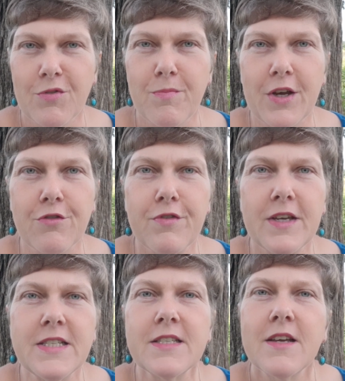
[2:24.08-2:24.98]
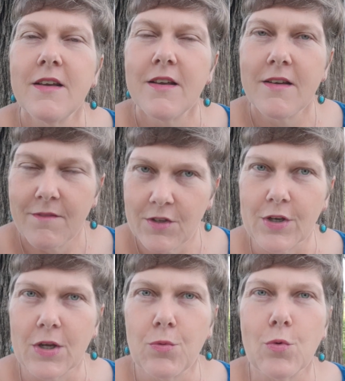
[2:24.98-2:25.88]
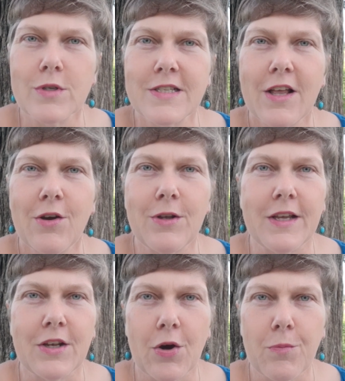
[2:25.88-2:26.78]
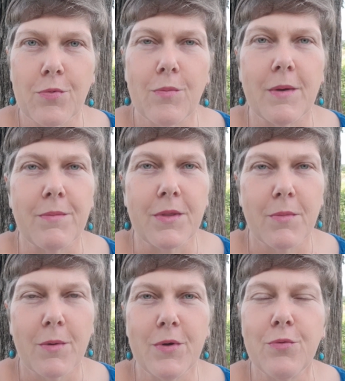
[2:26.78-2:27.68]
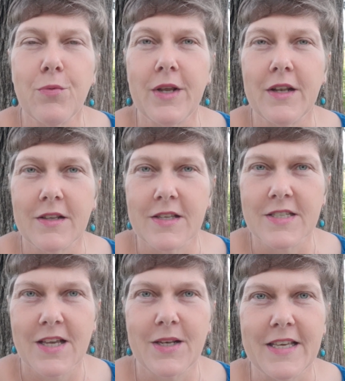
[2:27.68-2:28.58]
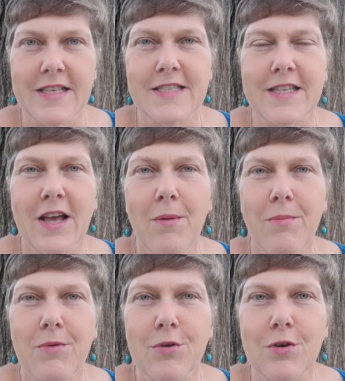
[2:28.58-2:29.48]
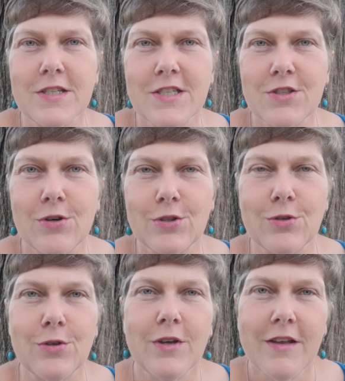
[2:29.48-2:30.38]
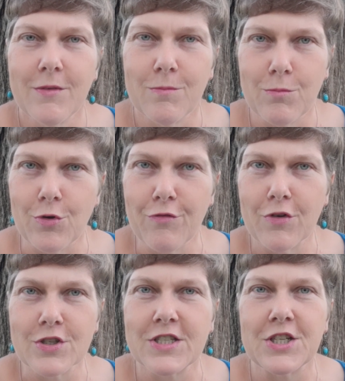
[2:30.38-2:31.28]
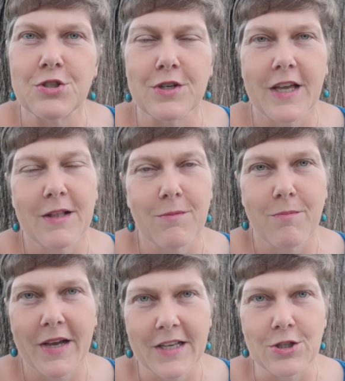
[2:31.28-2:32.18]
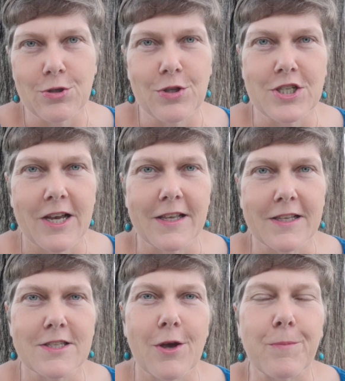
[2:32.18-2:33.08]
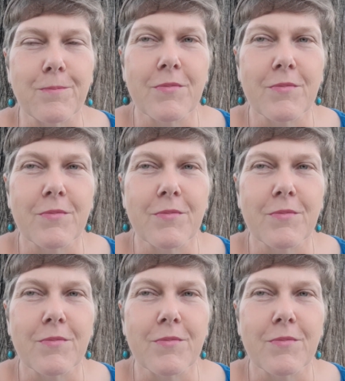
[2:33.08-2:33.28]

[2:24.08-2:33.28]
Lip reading: bare feet. You can walk slowly, no problem. The moment when the sun heats it up, you're going to start to move faster to get back into the shade. So